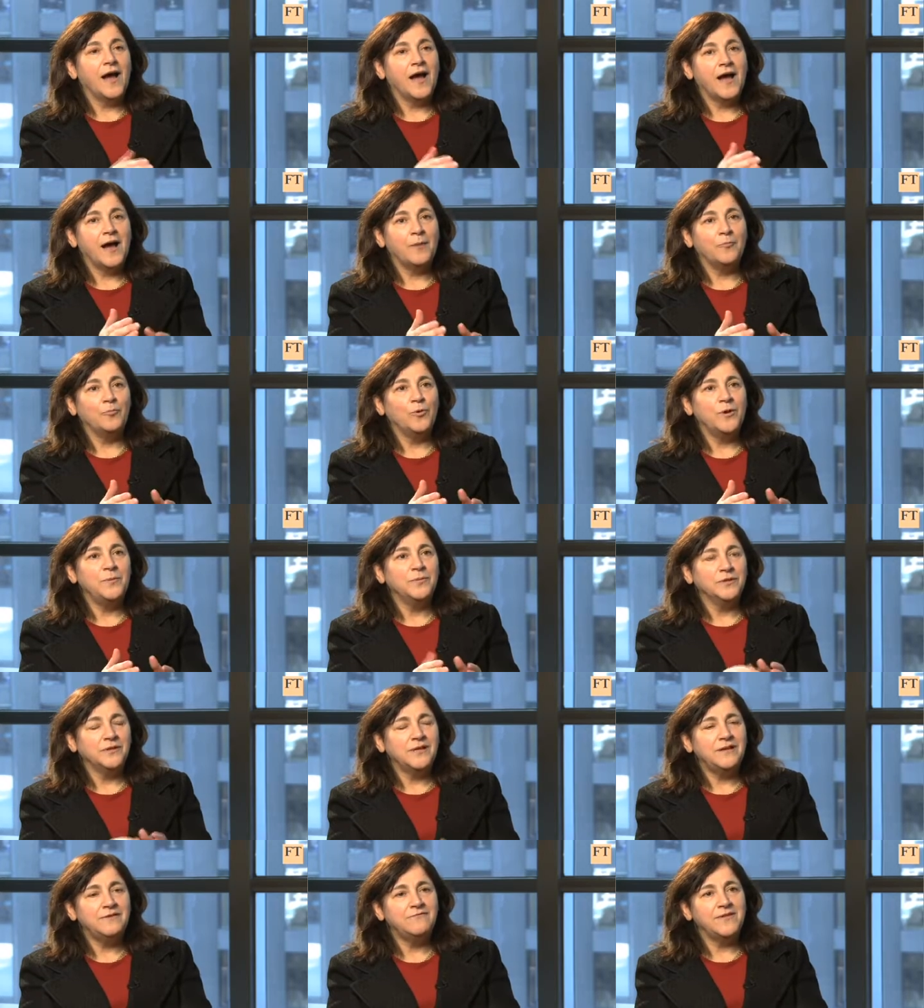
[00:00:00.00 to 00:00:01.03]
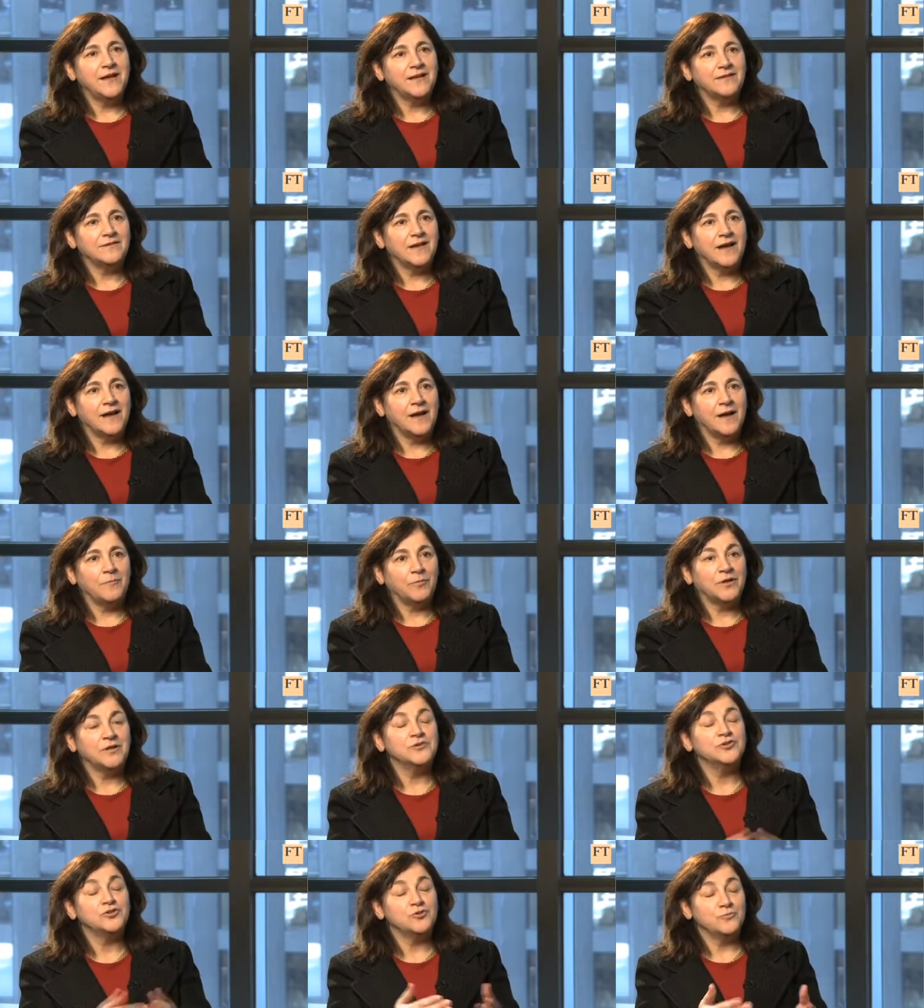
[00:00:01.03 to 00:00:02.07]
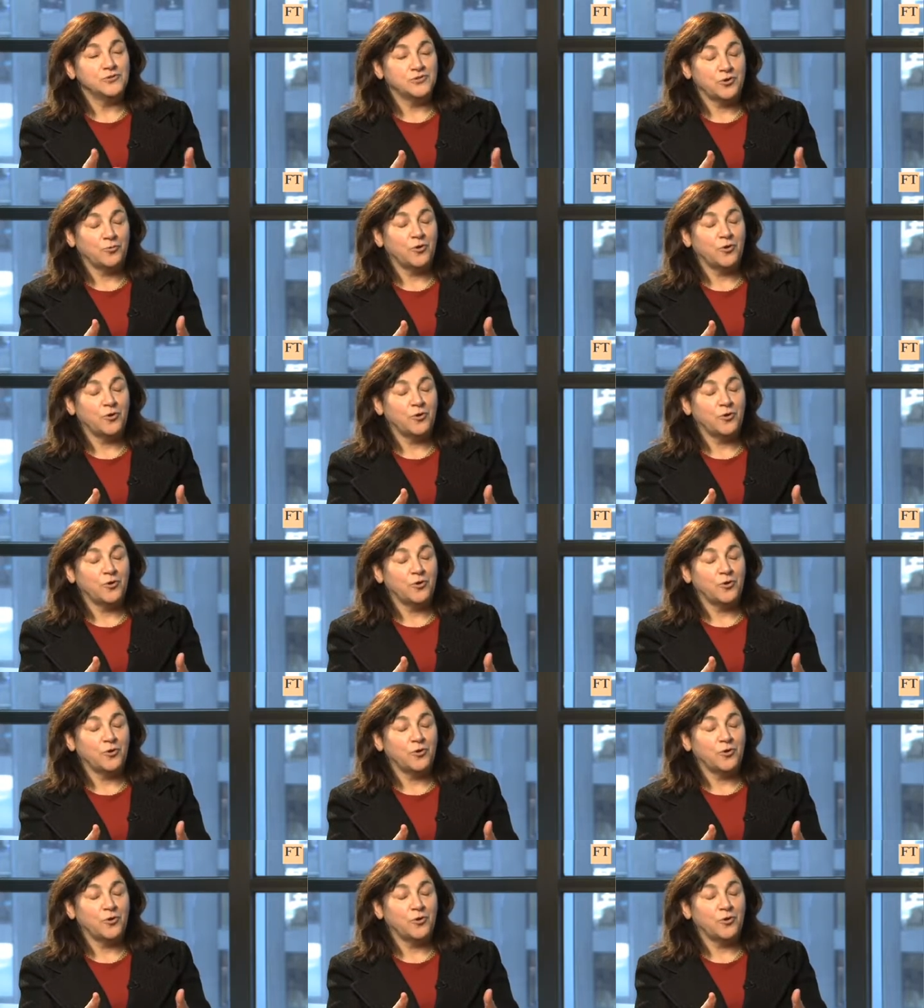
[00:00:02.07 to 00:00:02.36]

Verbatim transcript: Um, we believe that um, consumers